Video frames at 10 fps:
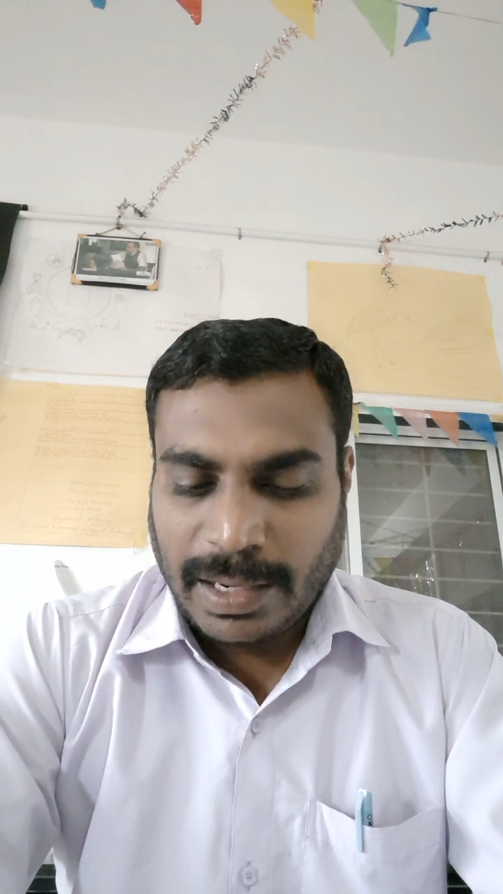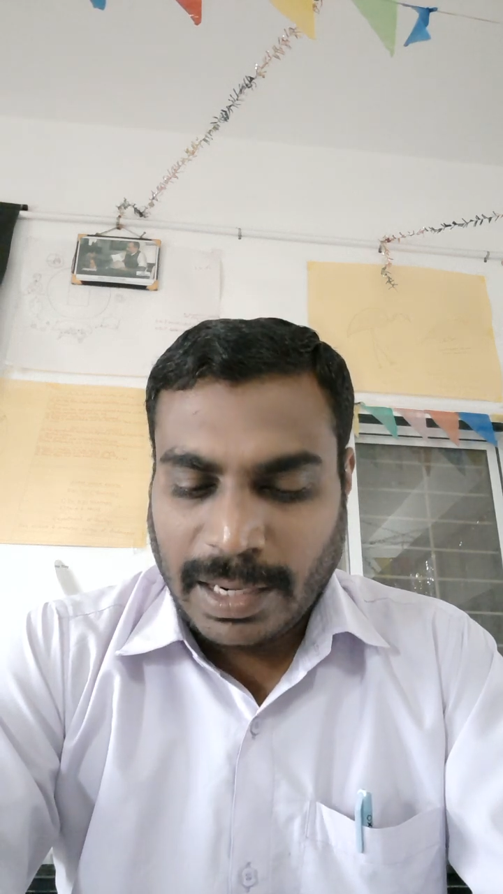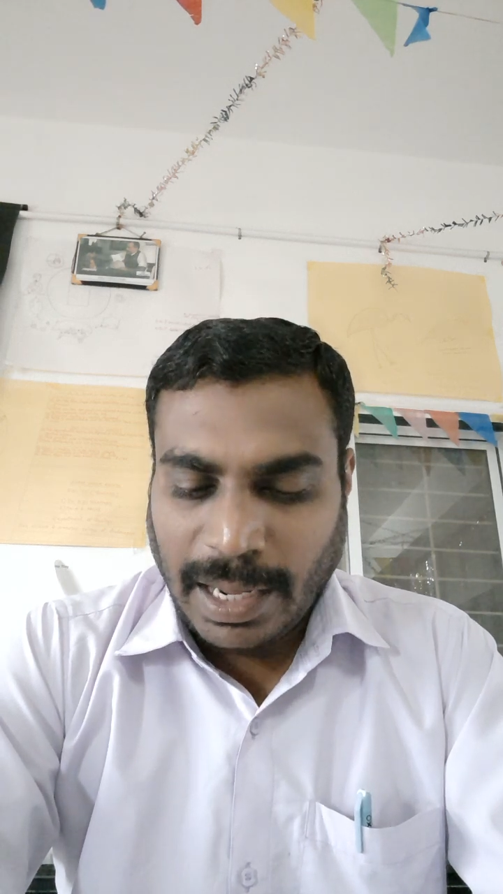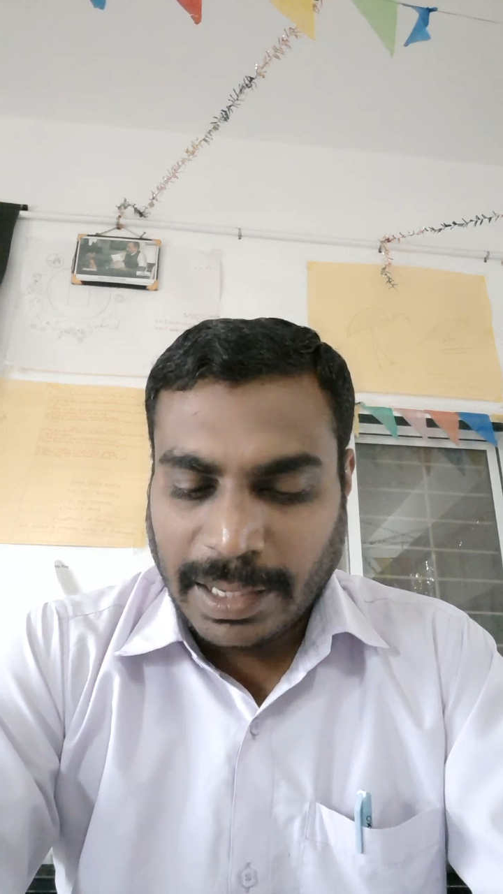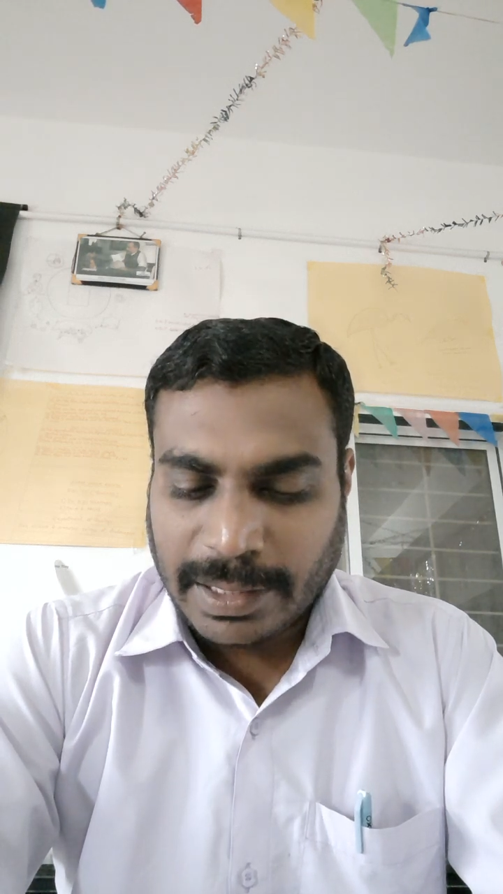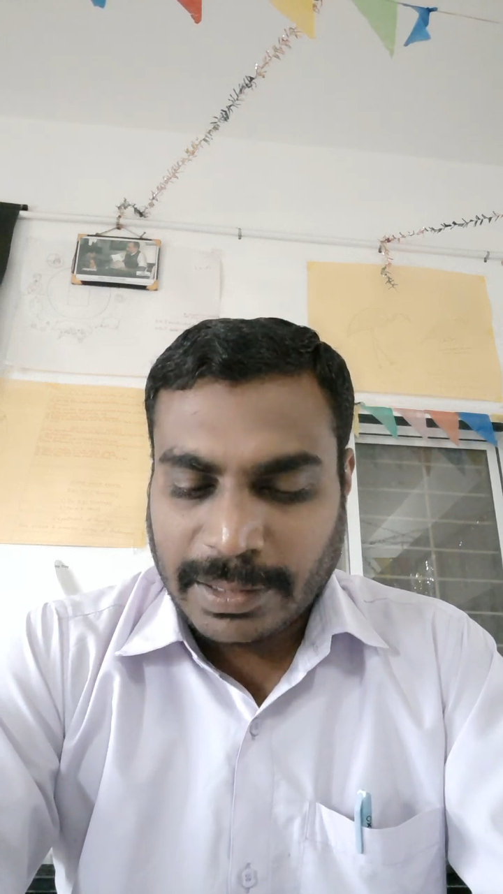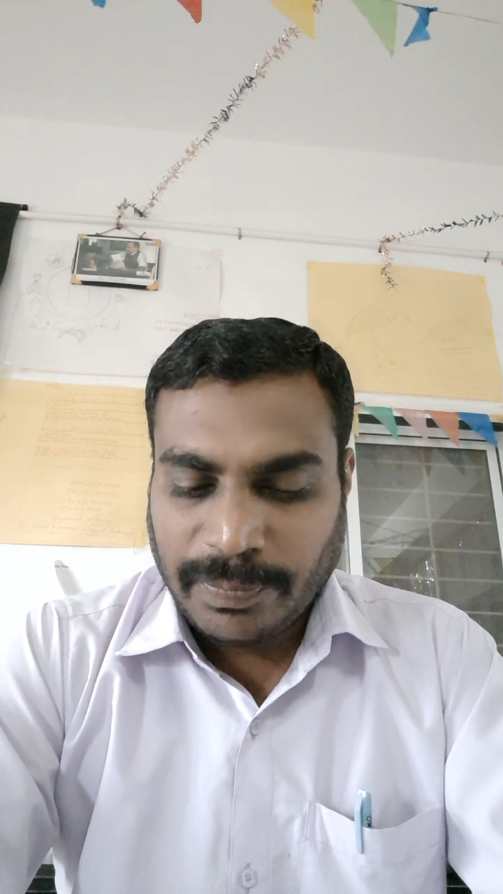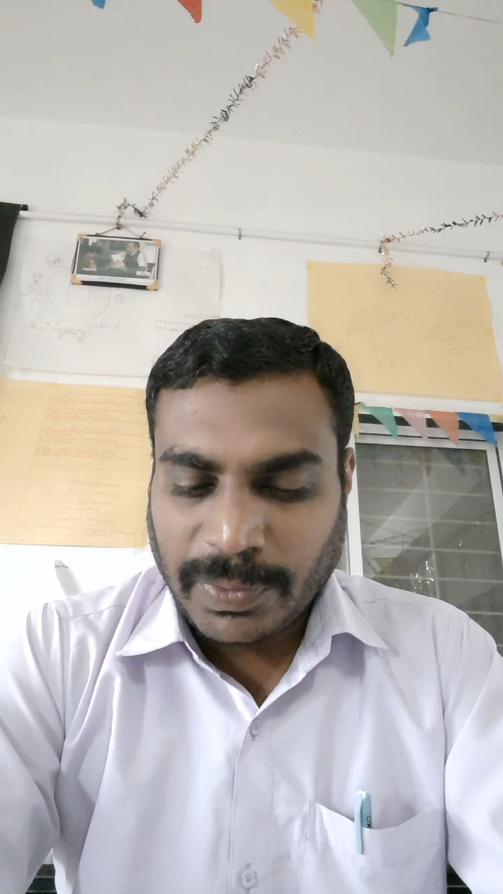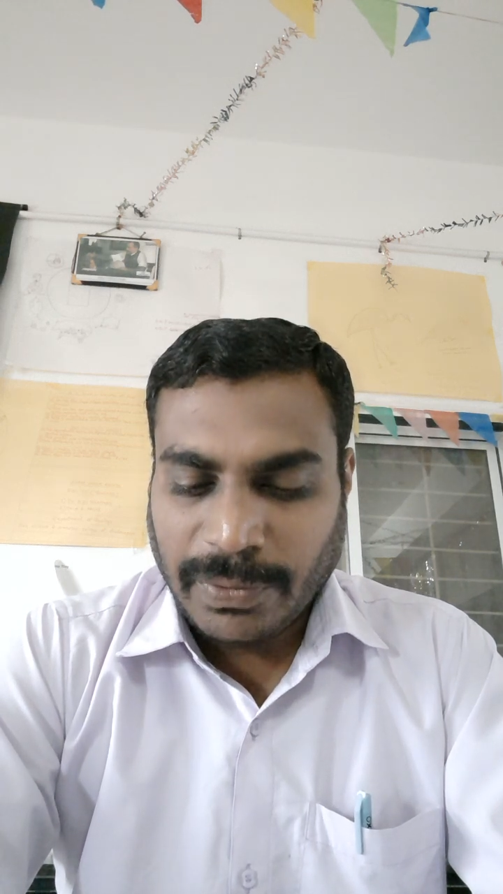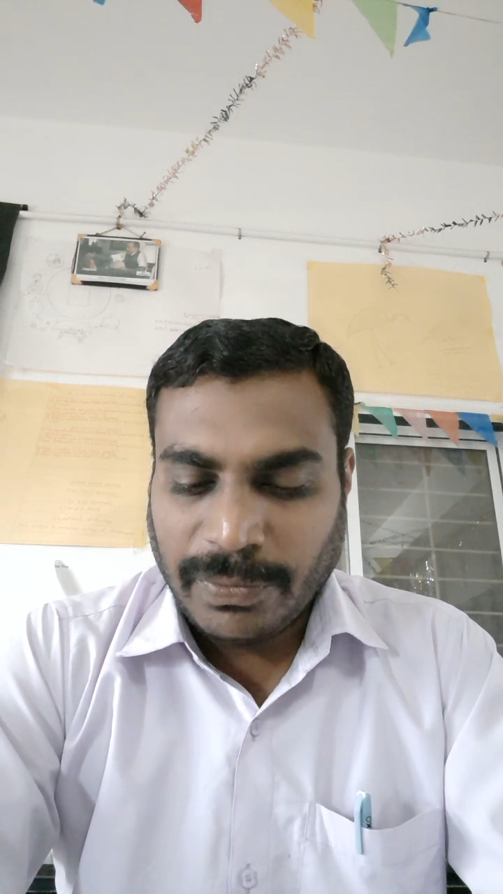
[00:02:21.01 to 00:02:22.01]
like
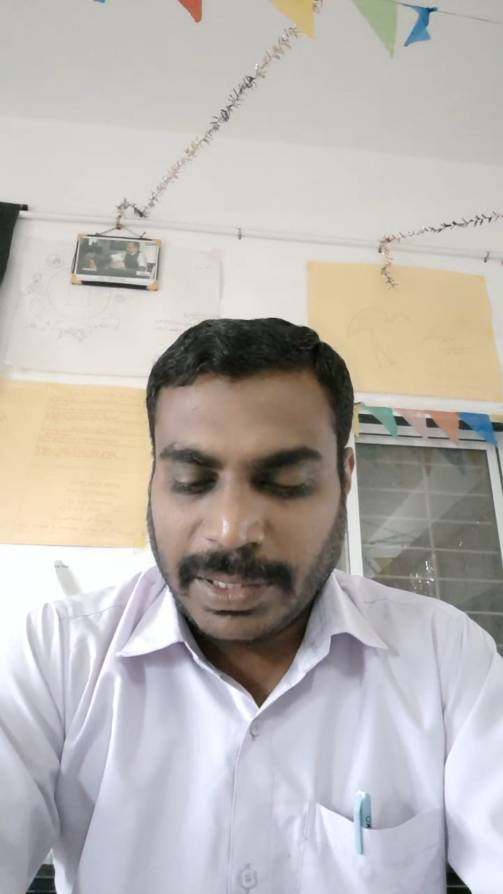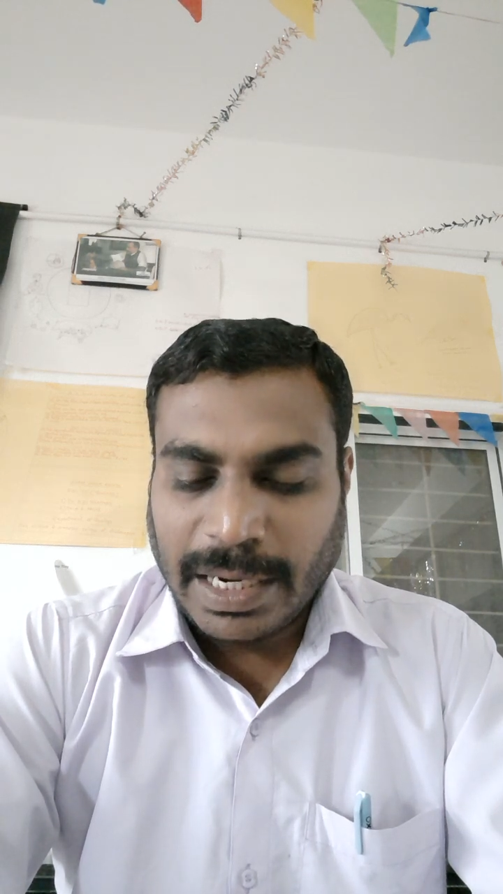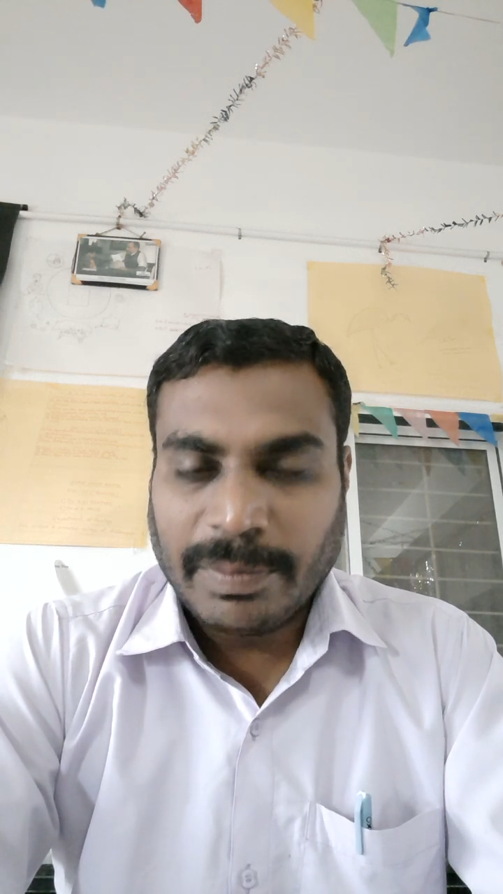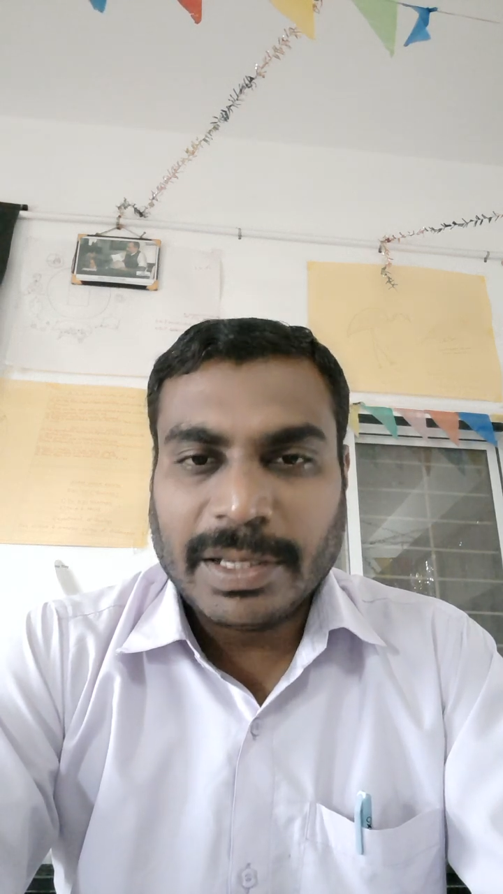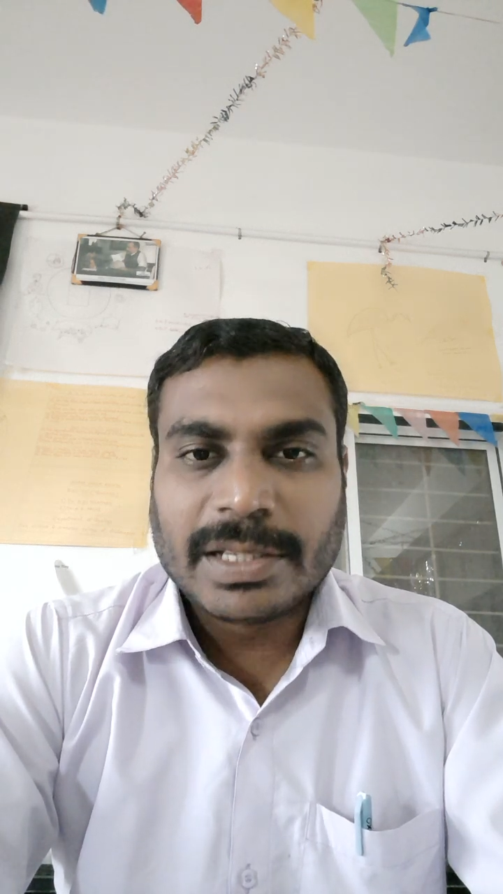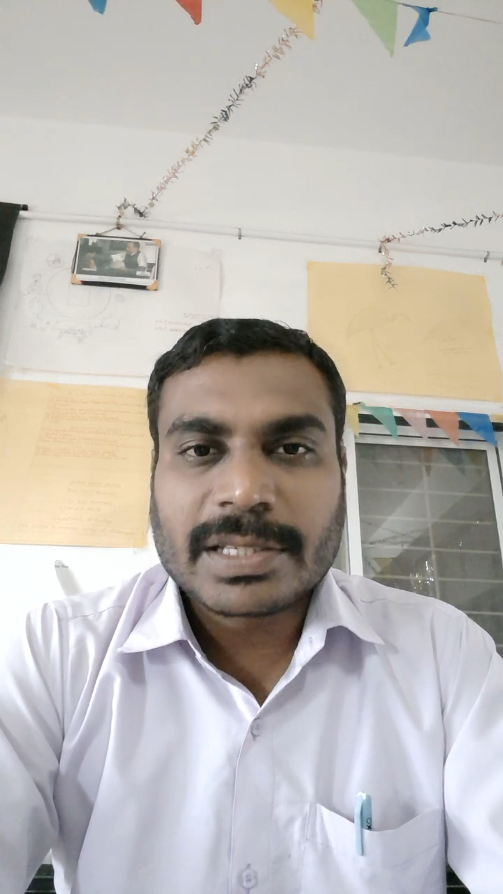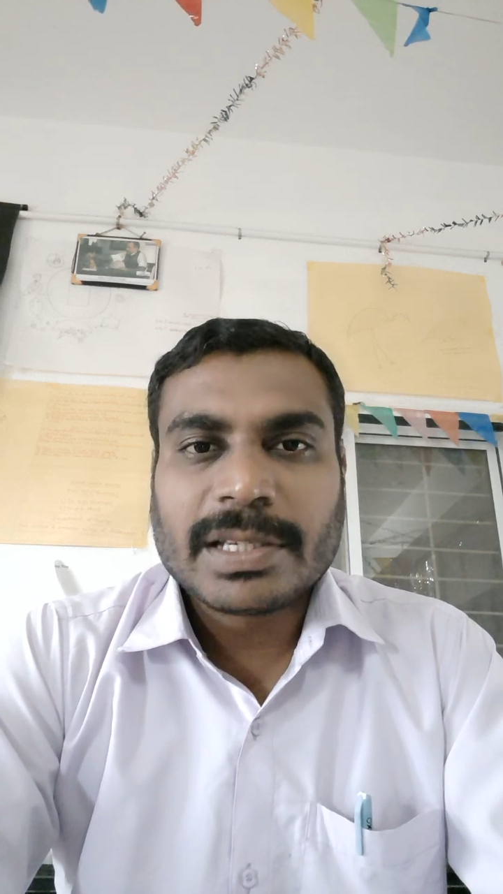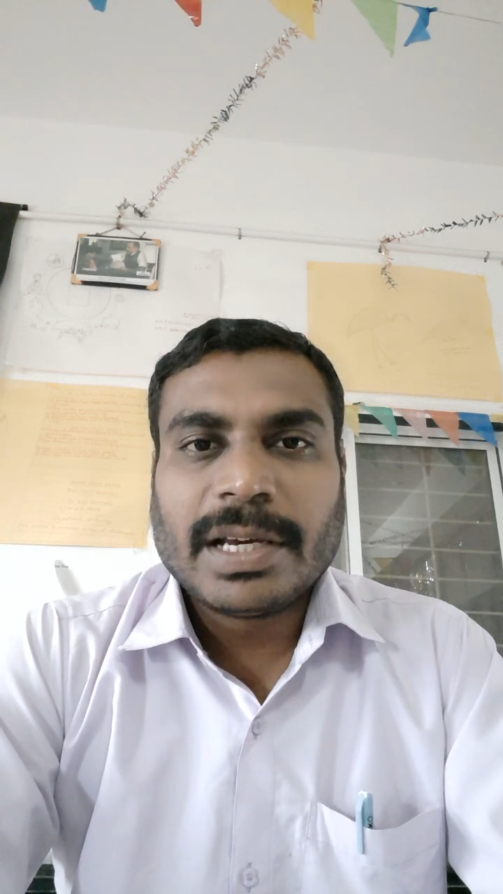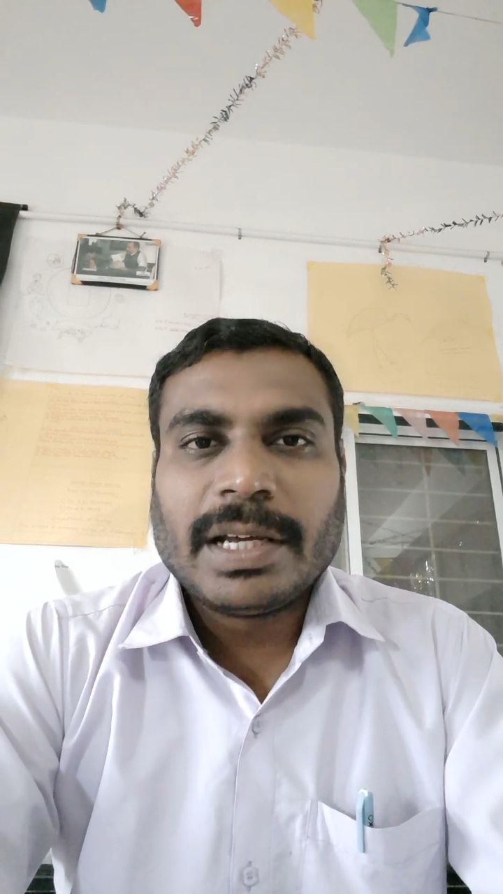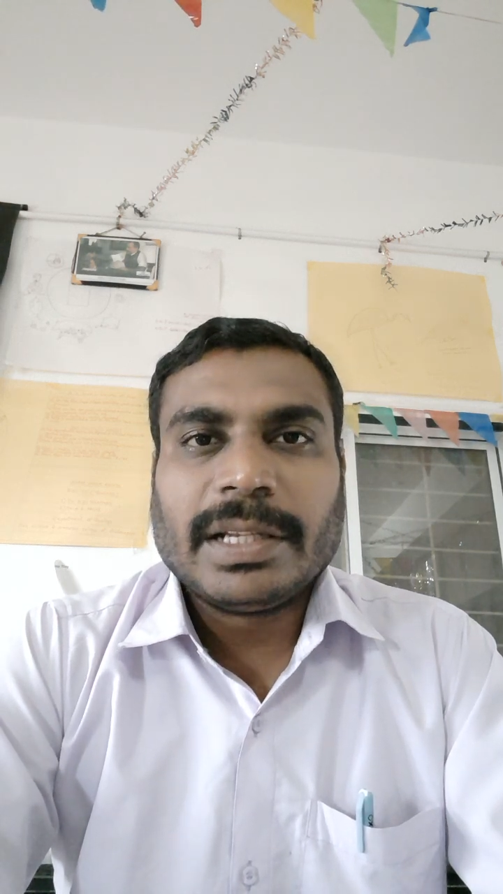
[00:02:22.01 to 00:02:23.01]
vitamins,